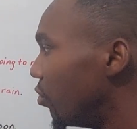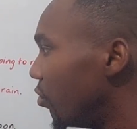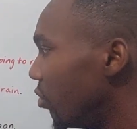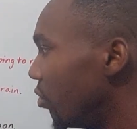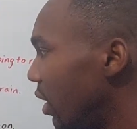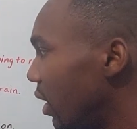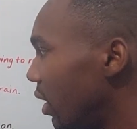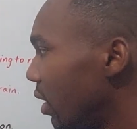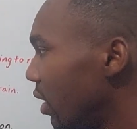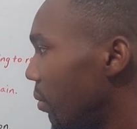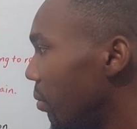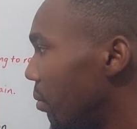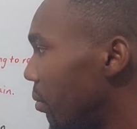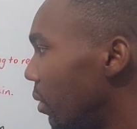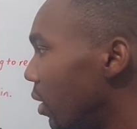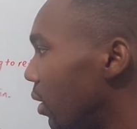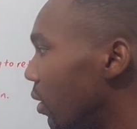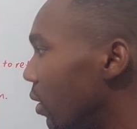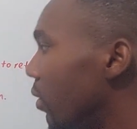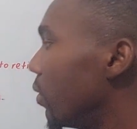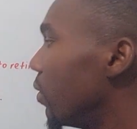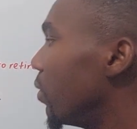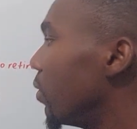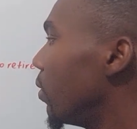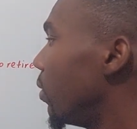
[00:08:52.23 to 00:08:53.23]
reading a
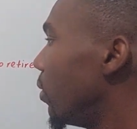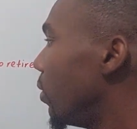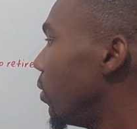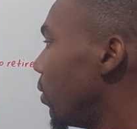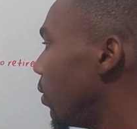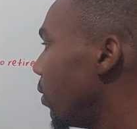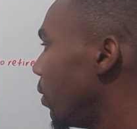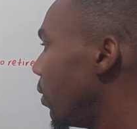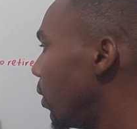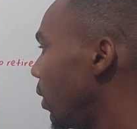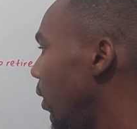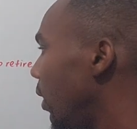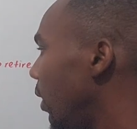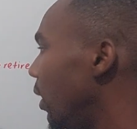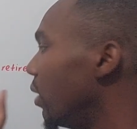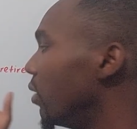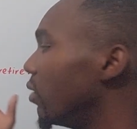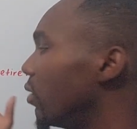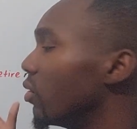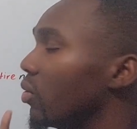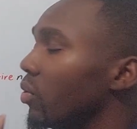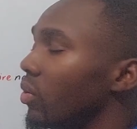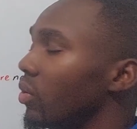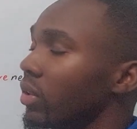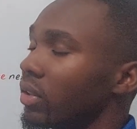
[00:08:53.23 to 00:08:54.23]
book, he
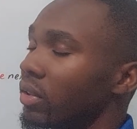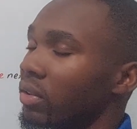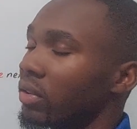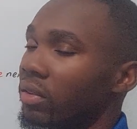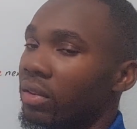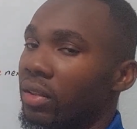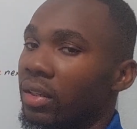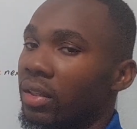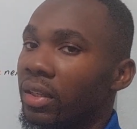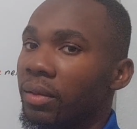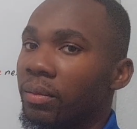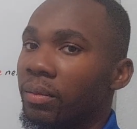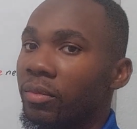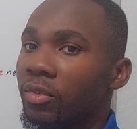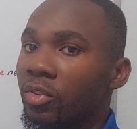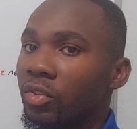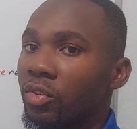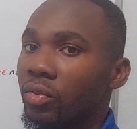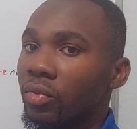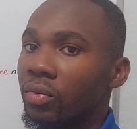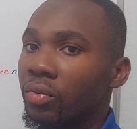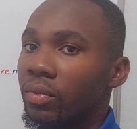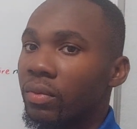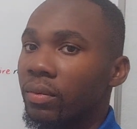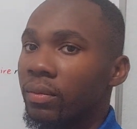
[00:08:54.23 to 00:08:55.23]
is going to sleep
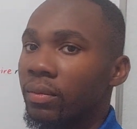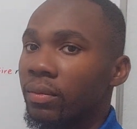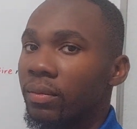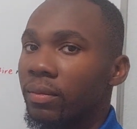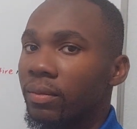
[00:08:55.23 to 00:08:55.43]
soon.